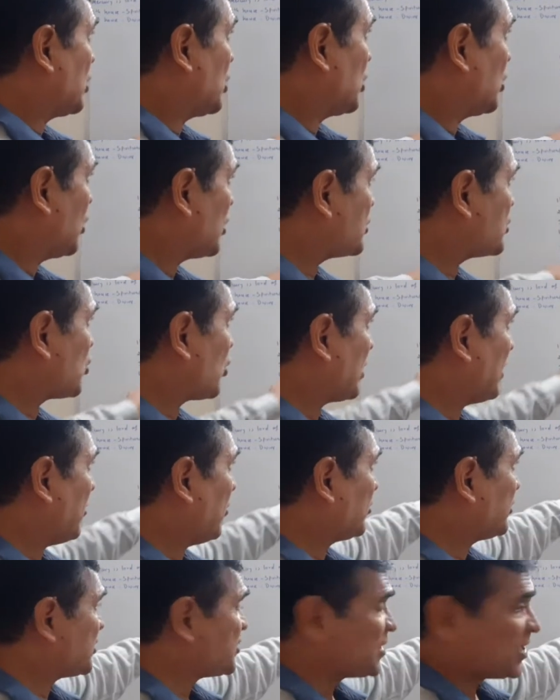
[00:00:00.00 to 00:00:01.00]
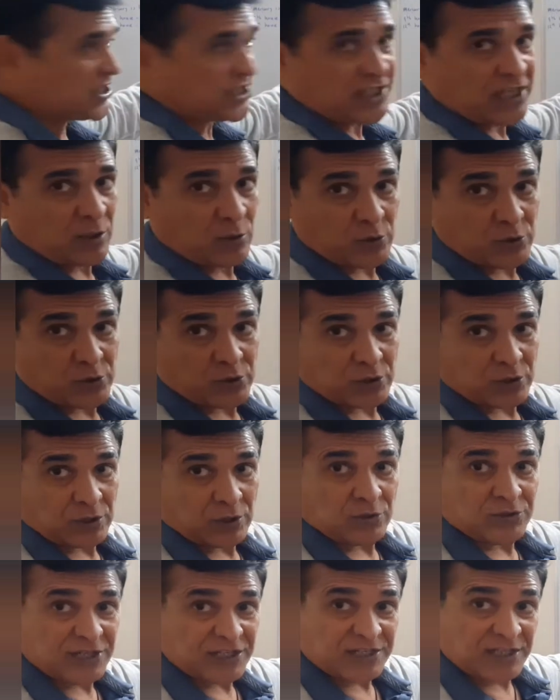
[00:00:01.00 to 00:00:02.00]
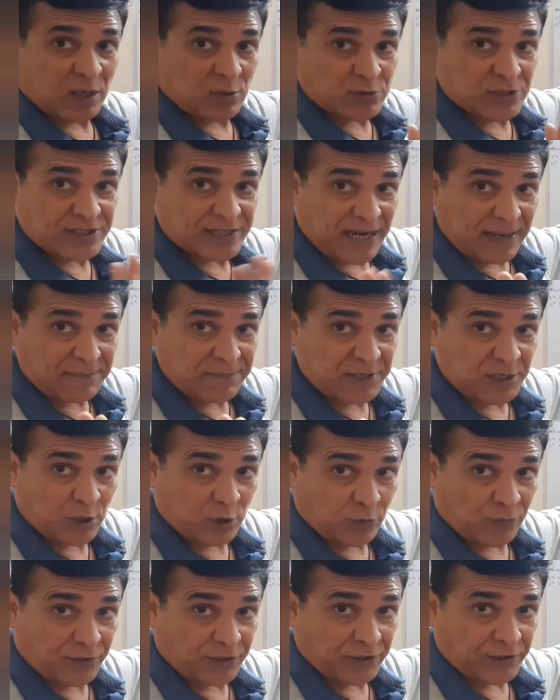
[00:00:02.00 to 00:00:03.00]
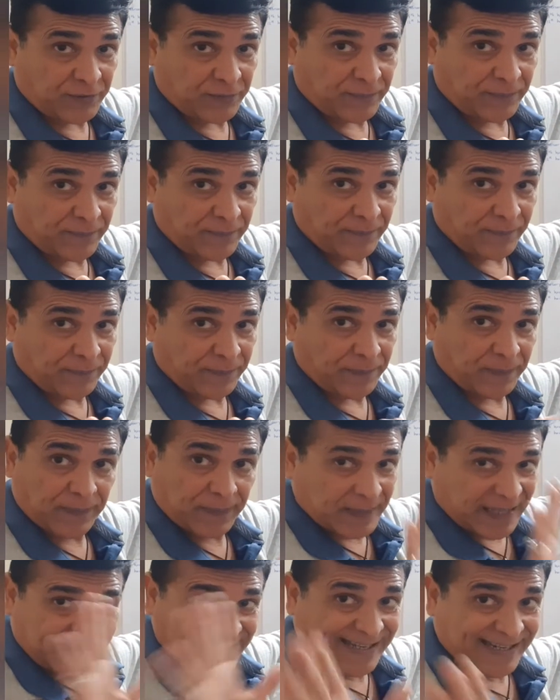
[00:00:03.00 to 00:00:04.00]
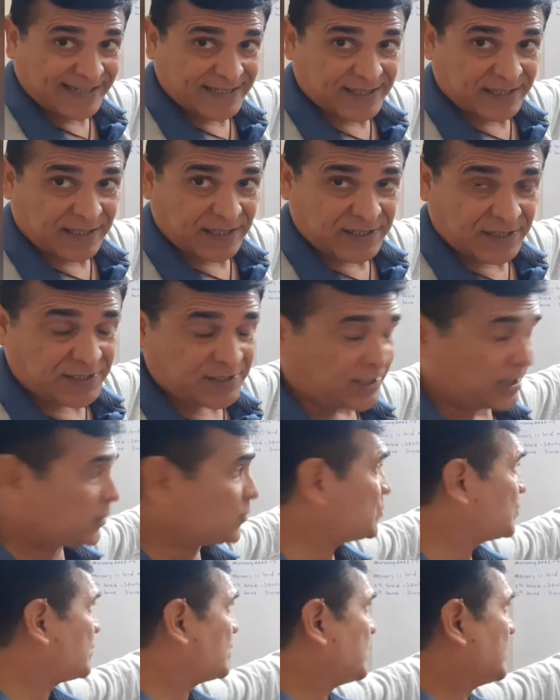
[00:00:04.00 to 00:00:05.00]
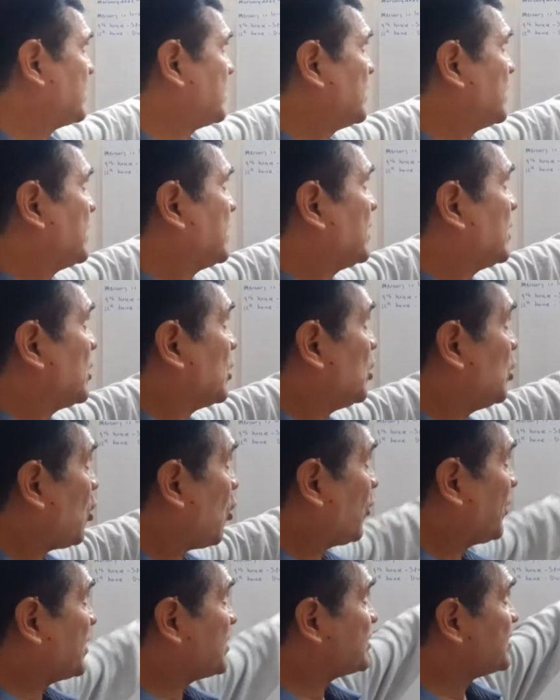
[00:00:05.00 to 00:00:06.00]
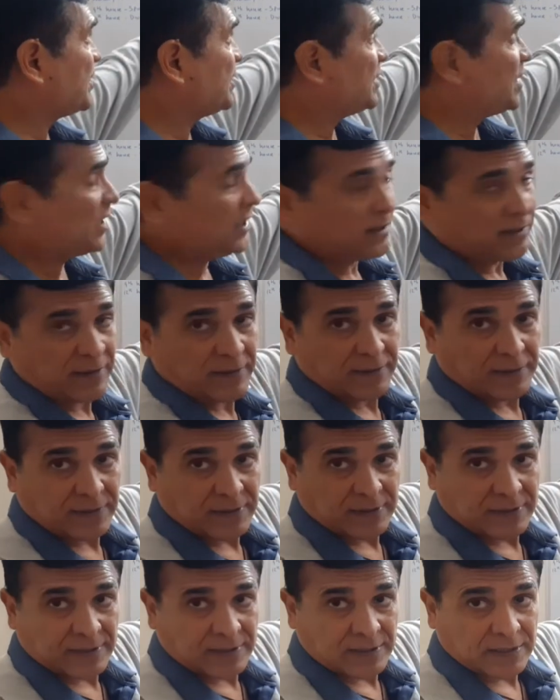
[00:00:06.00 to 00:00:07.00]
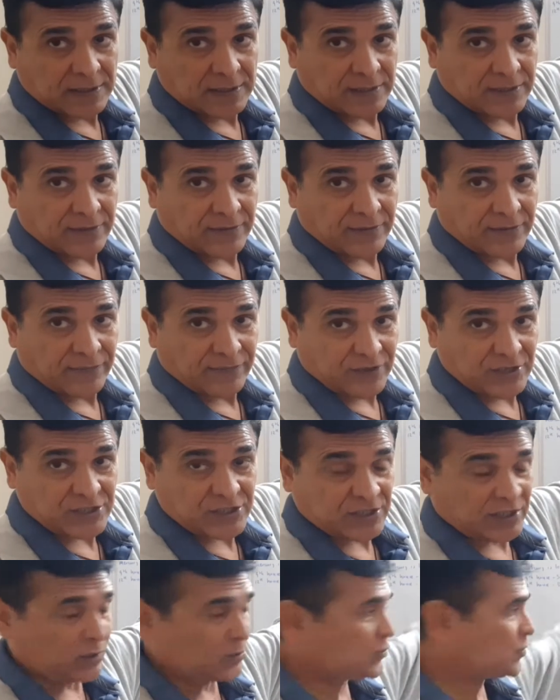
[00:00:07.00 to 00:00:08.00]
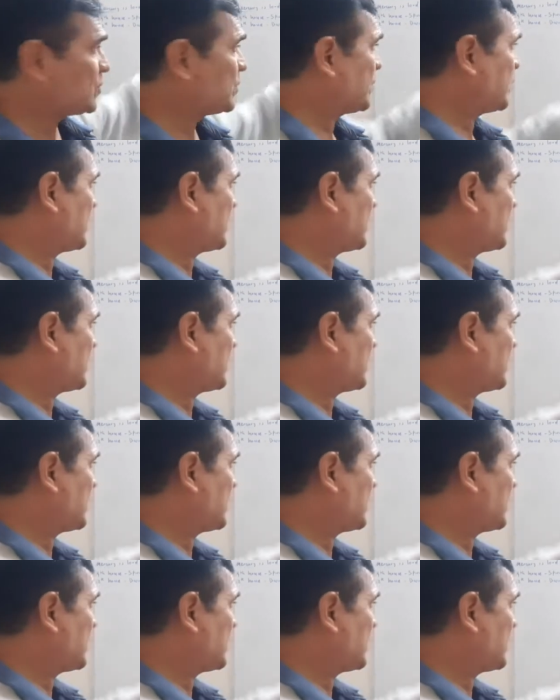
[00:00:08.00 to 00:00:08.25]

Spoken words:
Let's talk about the sixth house. Now, sixth house is empty over here. Nothing is in the sixth house. Lord is in the first house.